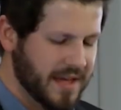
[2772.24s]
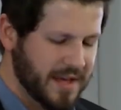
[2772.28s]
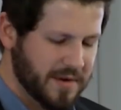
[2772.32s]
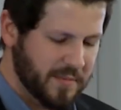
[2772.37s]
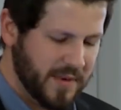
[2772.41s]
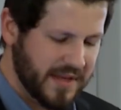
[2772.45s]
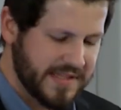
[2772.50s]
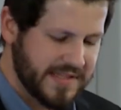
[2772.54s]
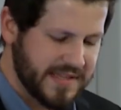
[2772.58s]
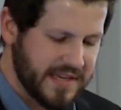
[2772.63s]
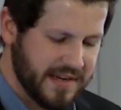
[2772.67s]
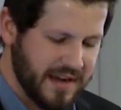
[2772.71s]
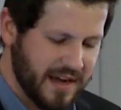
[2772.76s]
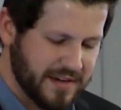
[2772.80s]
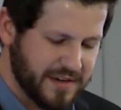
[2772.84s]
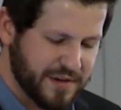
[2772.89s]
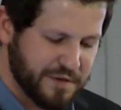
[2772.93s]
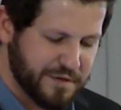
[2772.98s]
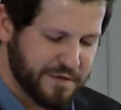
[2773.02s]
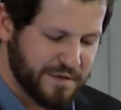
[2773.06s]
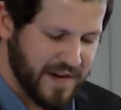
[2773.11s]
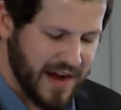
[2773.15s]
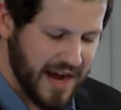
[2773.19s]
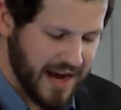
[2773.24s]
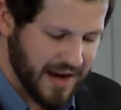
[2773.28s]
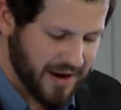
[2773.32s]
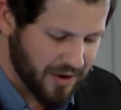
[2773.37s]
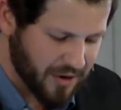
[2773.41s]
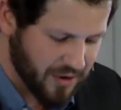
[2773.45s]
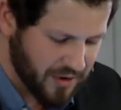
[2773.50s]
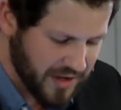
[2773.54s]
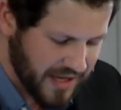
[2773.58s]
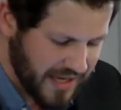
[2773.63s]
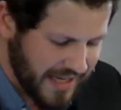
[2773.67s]
It means to not
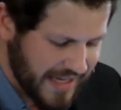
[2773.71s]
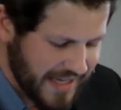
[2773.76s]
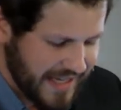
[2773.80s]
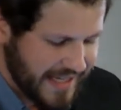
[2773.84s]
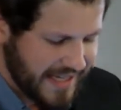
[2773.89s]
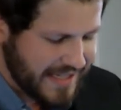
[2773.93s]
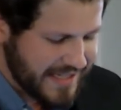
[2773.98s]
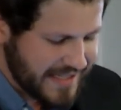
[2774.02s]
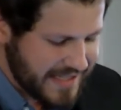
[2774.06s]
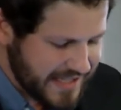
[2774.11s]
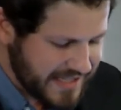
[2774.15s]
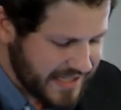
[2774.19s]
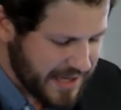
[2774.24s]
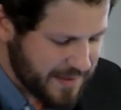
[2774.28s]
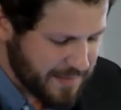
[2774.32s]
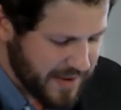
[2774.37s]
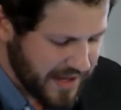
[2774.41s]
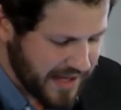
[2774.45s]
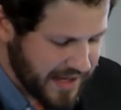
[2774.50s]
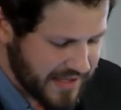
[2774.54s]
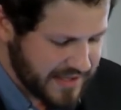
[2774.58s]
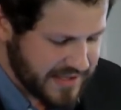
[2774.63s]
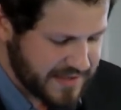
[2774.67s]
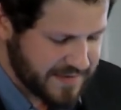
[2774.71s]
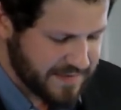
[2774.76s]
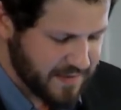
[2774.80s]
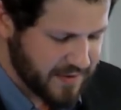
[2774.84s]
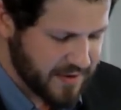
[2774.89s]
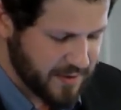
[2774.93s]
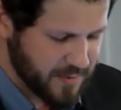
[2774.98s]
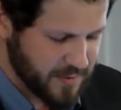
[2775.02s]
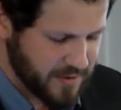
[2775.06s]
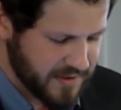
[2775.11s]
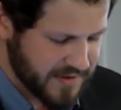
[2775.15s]
defile his commands for
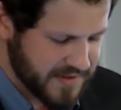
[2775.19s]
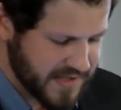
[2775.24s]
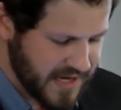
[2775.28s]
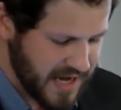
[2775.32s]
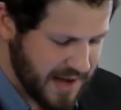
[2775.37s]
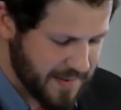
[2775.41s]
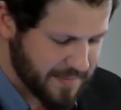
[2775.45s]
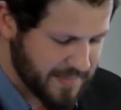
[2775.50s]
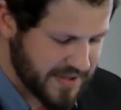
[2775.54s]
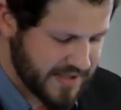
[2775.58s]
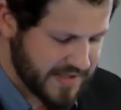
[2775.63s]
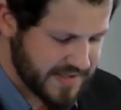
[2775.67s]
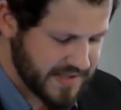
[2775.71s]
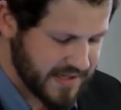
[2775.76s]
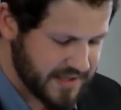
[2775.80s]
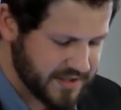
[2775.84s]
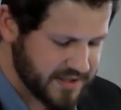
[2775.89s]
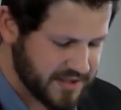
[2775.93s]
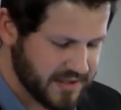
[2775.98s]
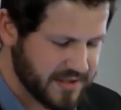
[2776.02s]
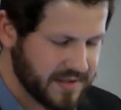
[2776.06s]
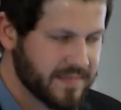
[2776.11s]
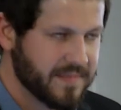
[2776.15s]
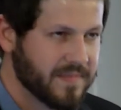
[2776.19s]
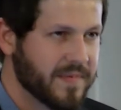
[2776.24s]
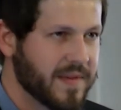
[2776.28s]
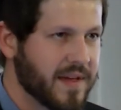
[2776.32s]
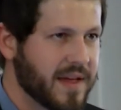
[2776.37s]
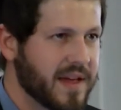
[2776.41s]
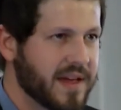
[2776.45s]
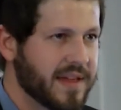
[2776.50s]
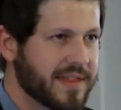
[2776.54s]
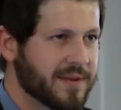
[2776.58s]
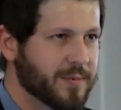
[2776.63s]
the world's compensation.
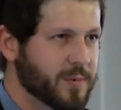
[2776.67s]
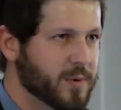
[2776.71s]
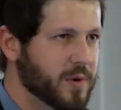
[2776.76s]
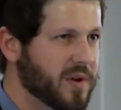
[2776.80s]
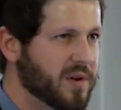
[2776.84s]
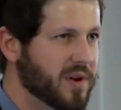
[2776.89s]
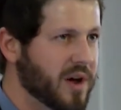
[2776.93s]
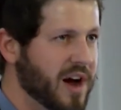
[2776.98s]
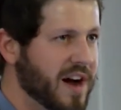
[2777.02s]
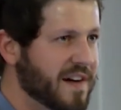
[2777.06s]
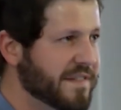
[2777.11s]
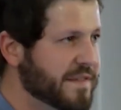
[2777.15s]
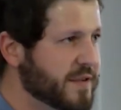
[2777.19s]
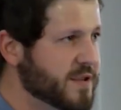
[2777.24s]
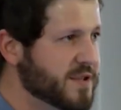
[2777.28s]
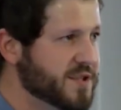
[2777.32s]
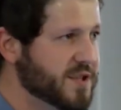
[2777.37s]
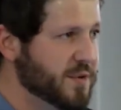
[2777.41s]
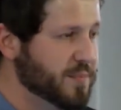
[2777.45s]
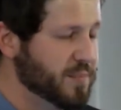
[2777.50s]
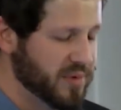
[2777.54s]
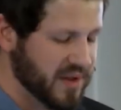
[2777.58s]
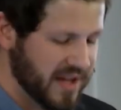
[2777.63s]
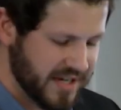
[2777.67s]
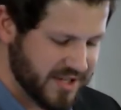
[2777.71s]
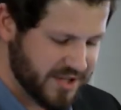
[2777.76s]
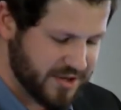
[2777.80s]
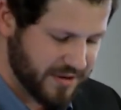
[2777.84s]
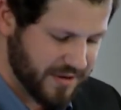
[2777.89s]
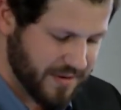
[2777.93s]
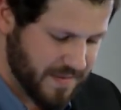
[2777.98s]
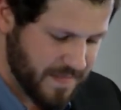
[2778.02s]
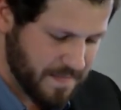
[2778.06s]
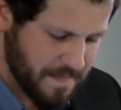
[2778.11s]
The world offers you
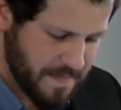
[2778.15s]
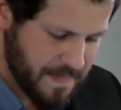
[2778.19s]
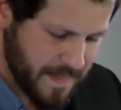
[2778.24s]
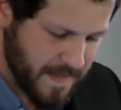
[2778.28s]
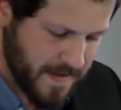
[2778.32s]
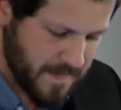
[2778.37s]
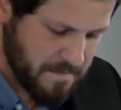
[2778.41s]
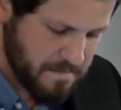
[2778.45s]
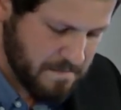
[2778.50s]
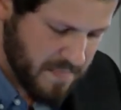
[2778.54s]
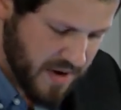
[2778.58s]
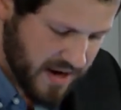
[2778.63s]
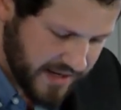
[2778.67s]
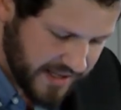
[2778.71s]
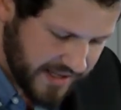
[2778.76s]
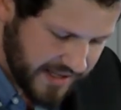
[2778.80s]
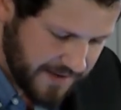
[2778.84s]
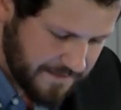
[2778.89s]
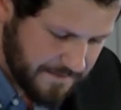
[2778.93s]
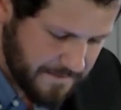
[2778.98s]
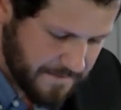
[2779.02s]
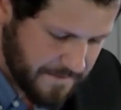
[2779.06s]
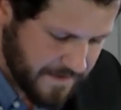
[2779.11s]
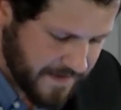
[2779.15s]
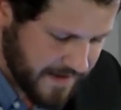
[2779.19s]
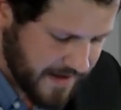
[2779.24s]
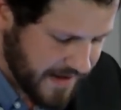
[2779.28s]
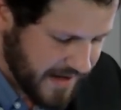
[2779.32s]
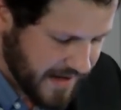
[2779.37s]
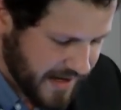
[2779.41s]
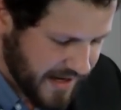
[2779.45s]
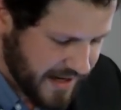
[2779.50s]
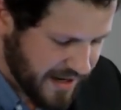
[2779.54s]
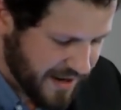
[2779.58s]
pleasure, money,
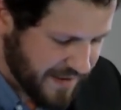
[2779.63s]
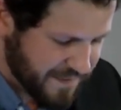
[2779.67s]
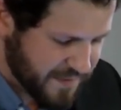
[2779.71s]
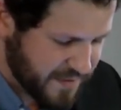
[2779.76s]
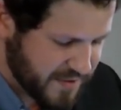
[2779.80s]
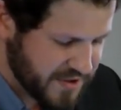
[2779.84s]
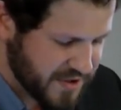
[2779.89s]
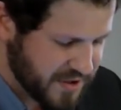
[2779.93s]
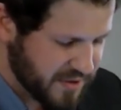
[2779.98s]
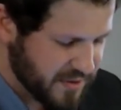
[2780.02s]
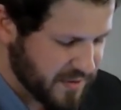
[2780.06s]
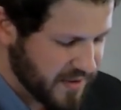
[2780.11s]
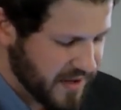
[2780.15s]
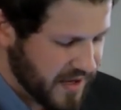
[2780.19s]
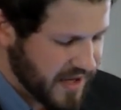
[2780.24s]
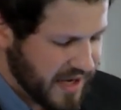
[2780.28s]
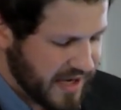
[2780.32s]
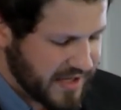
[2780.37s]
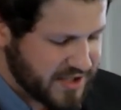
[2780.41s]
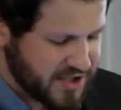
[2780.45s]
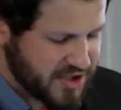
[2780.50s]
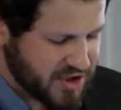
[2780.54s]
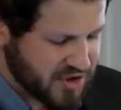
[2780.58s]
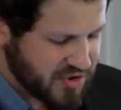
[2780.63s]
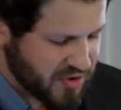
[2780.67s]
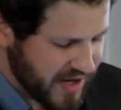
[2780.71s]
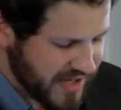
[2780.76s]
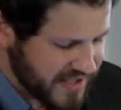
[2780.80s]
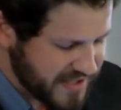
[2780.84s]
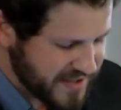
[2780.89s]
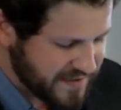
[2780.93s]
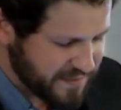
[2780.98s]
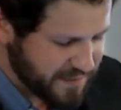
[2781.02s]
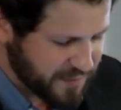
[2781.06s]
it offers you a
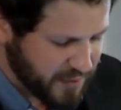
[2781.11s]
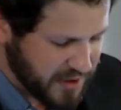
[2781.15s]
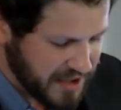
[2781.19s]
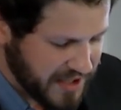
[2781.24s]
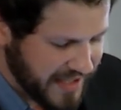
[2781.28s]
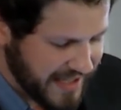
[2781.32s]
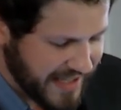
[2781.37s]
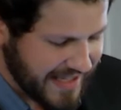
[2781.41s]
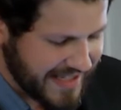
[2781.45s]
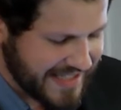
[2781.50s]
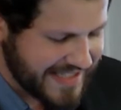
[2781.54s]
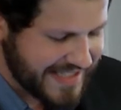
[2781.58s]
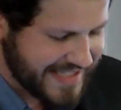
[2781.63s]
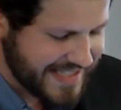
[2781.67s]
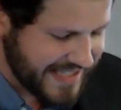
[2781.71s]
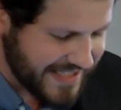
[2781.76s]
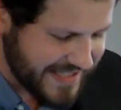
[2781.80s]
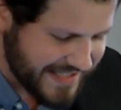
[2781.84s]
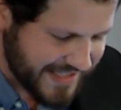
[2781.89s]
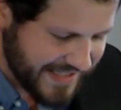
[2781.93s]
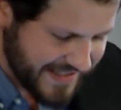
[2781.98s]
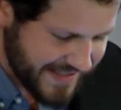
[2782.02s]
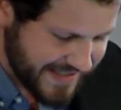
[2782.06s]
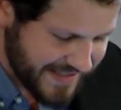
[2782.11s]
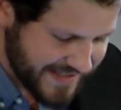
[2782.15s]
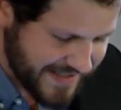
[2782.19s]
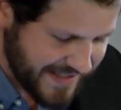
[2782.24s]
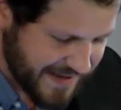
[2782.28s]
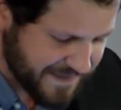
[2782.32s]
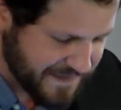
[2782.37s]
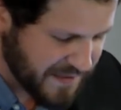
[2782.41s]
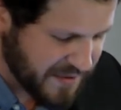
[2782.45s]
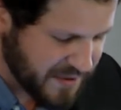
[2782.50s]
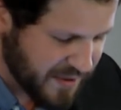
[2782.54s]
stress free existence
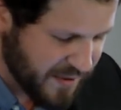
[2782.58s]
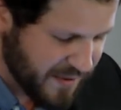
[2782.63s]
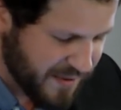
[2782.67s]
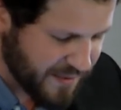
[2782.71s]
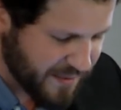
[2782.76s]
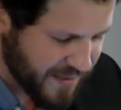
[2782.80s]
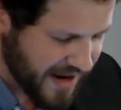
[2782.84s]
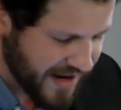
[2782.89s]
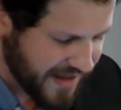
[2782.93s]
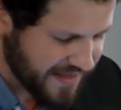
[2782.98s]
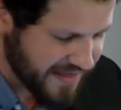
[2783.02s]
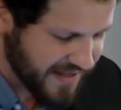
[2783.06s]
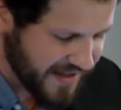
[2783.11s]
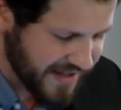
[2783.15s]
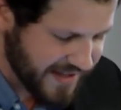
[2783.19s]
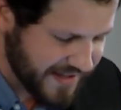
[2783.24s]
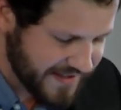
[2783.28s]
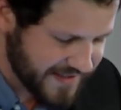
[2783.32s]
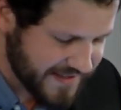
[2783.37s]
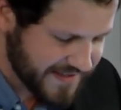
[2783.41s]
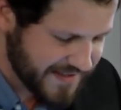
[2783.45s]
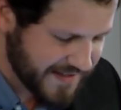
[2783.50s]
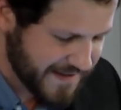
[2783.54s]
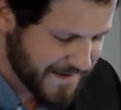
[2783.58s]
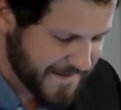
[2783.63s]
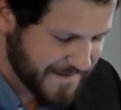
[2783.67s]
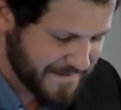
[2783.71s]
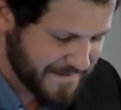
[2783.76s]
if you do the right things,